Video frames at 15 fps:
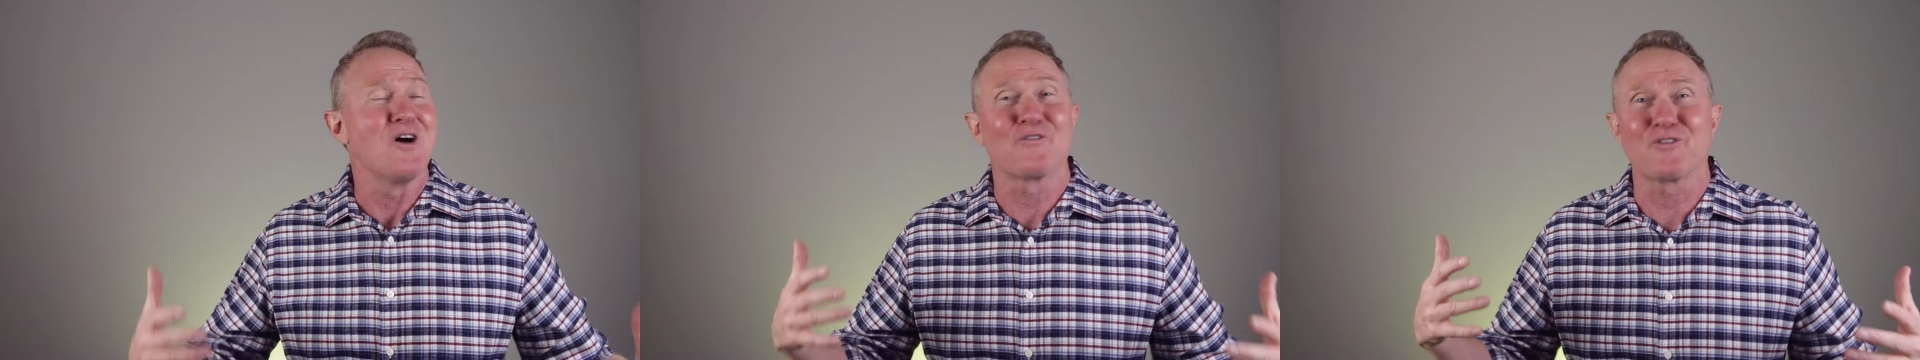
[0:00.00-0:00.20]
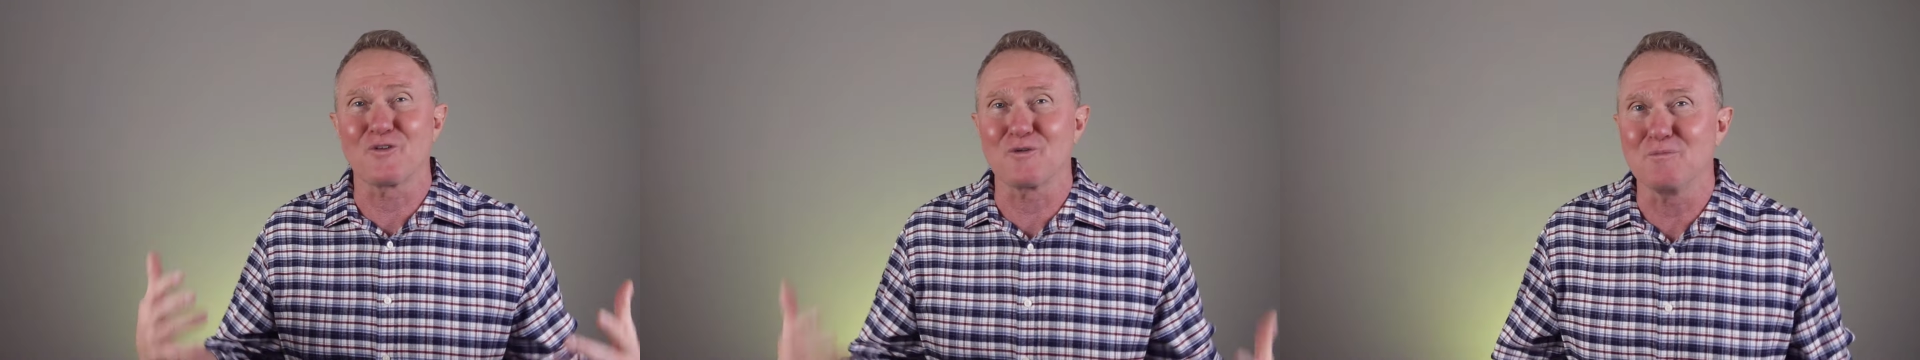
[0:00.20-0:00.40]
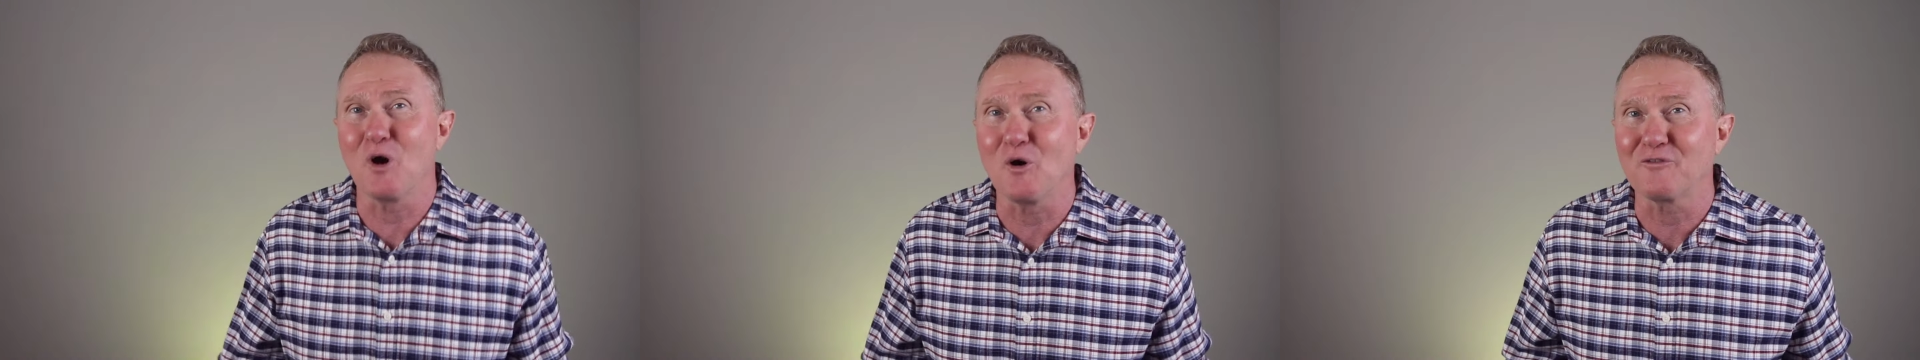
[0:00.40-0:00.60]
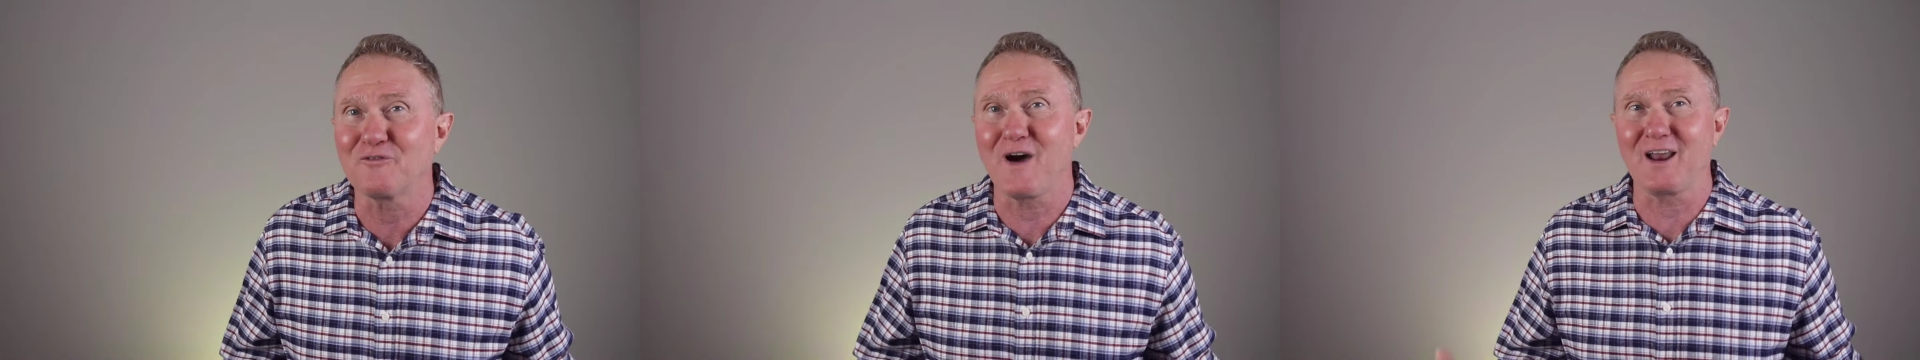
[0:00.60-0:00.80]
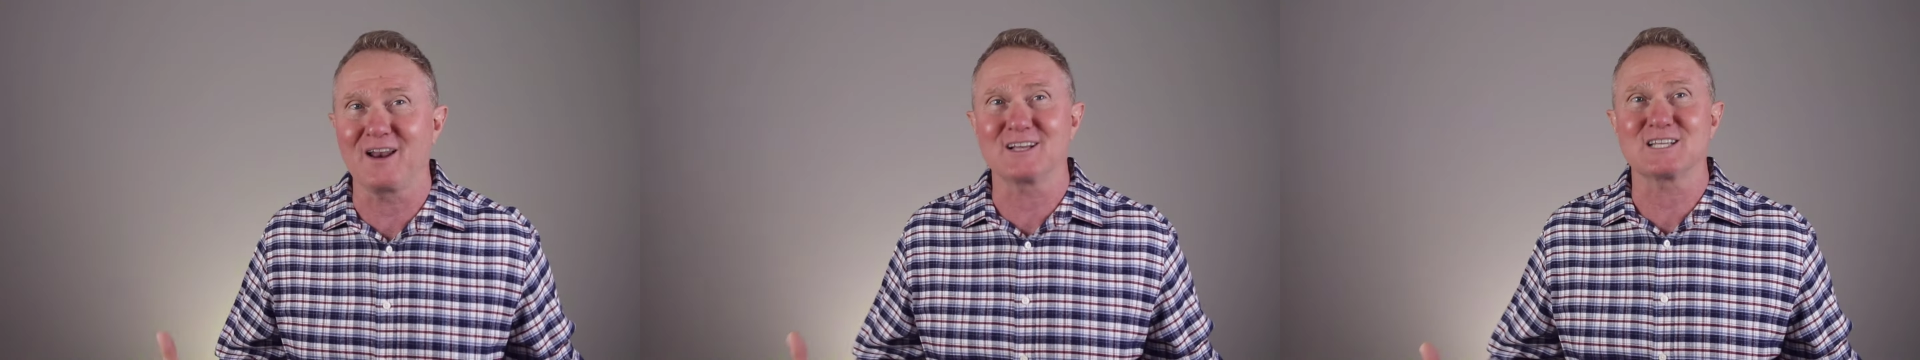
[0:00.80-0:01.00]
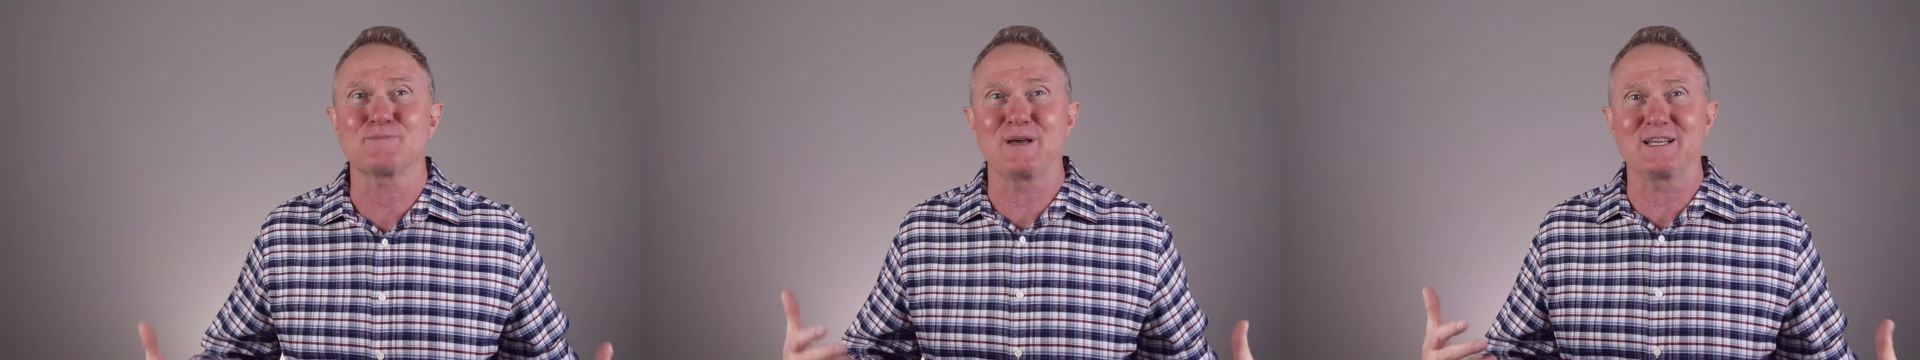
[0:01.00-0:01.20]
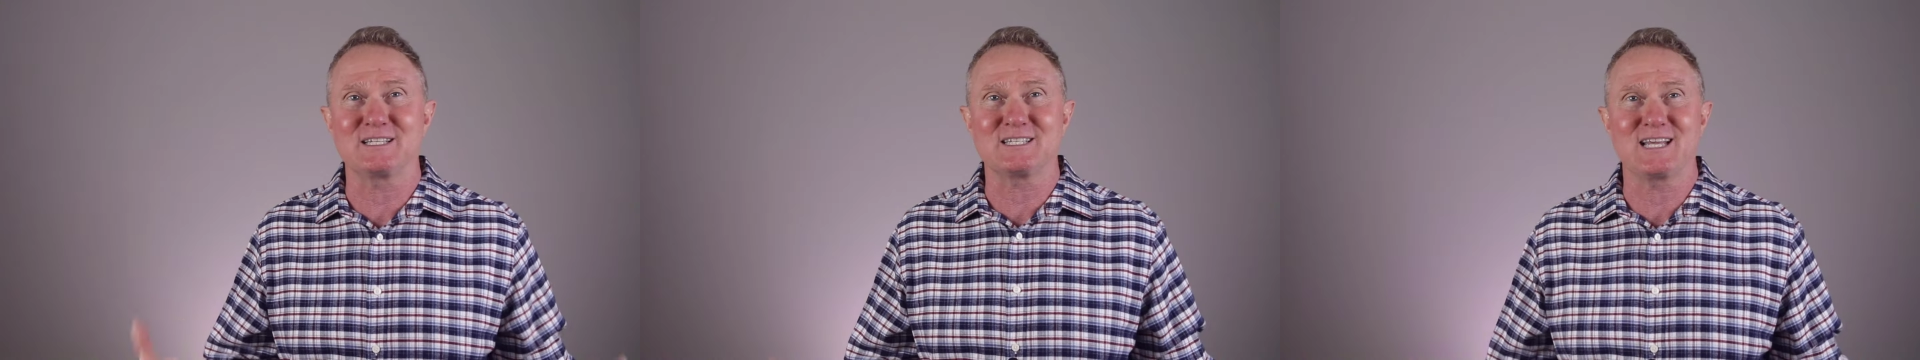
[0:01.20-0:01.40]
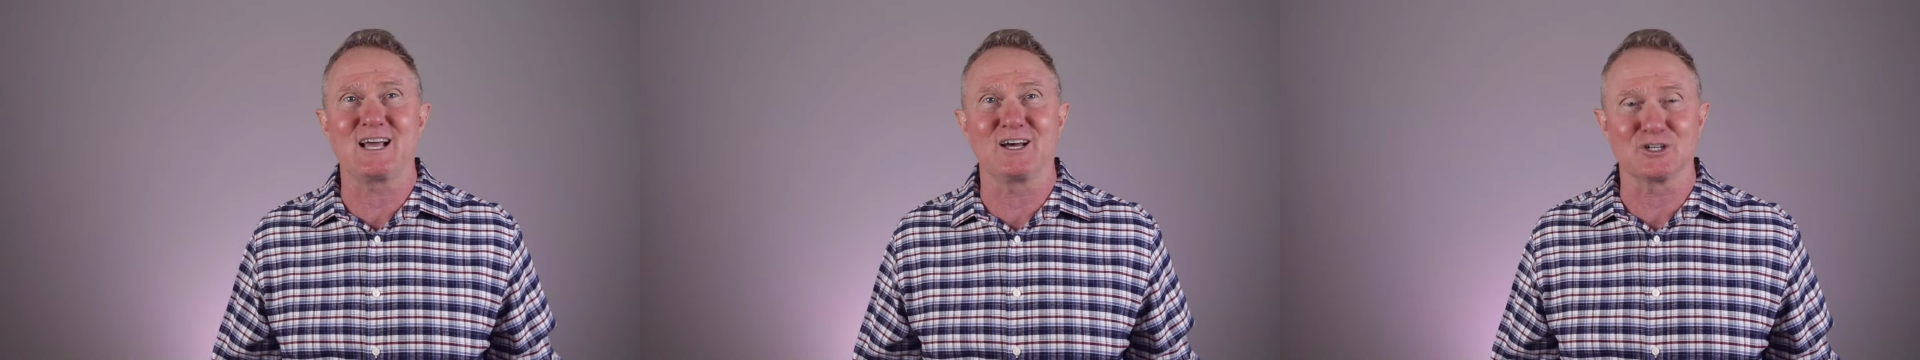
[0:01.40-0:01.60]
for remote final expense
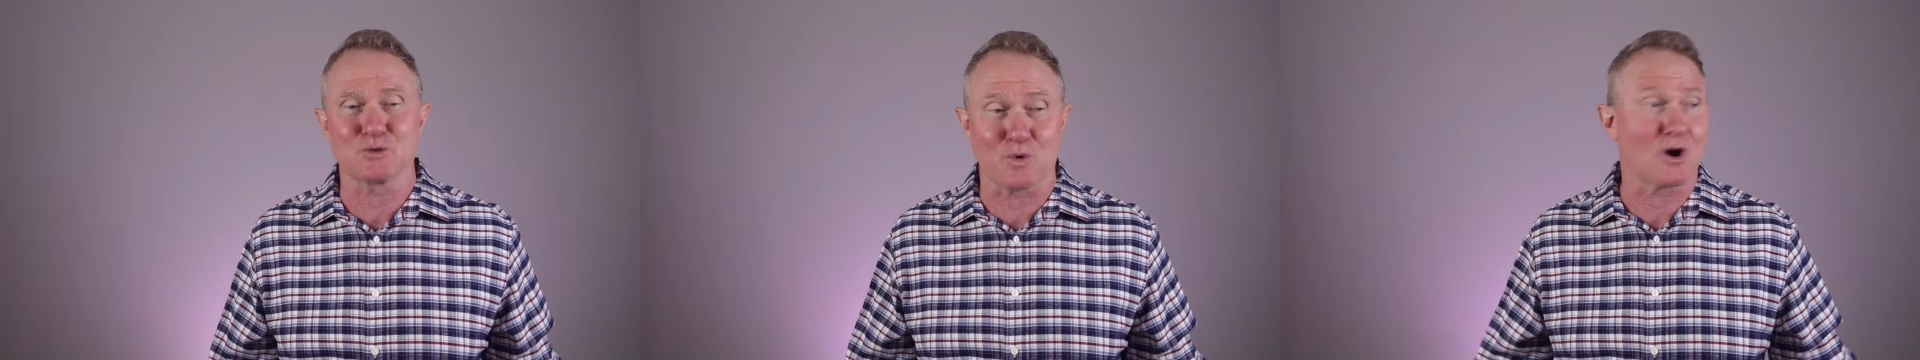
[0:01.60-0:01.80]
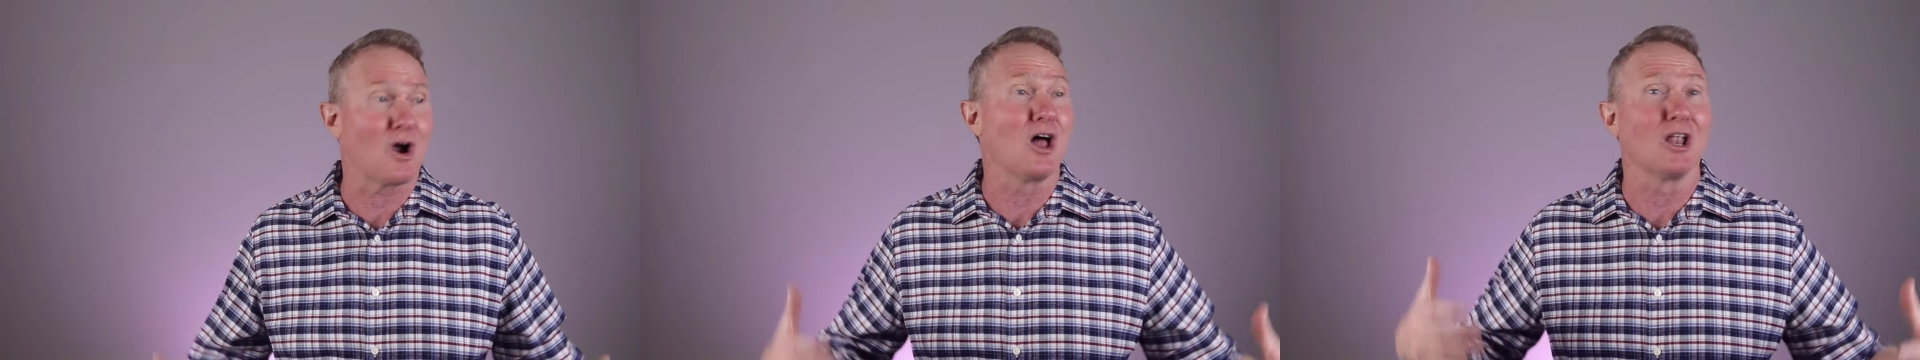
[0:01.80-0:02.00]
sales where